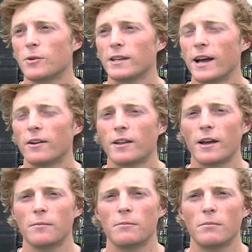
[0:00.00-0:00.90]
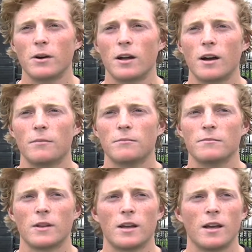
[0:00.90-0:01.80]
went down to them, but um,
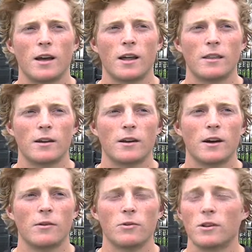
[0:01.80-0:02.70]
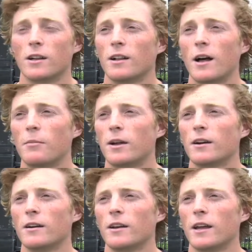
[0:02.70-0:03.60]
I think uh, we're looking a lot
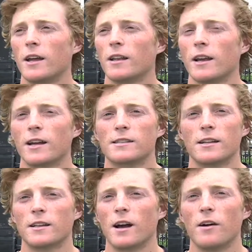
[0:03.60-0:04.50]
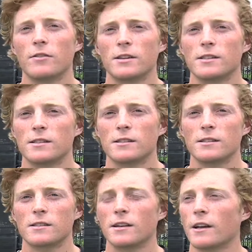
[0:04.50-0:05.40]
better. And like I said, the confidence is,
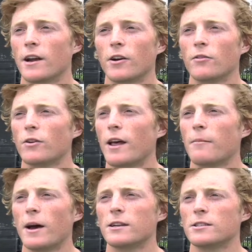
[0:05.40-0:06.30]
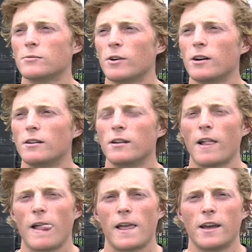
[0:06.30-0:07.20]
is going to carry over to that match as well.
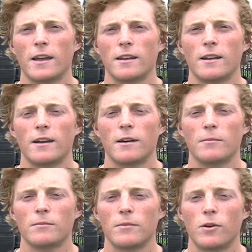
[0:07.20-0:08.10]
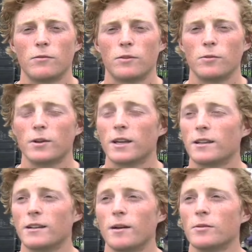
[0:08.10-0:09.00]
And um, hopefully, we can get
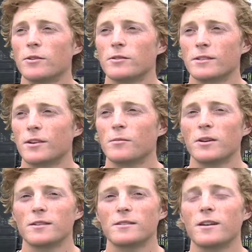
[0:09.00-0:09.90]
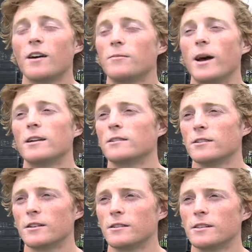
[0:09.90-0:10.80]
the W. It's going to be a tough match.
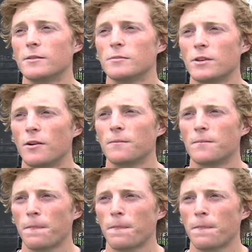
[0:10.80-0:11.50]
They're a good team, so.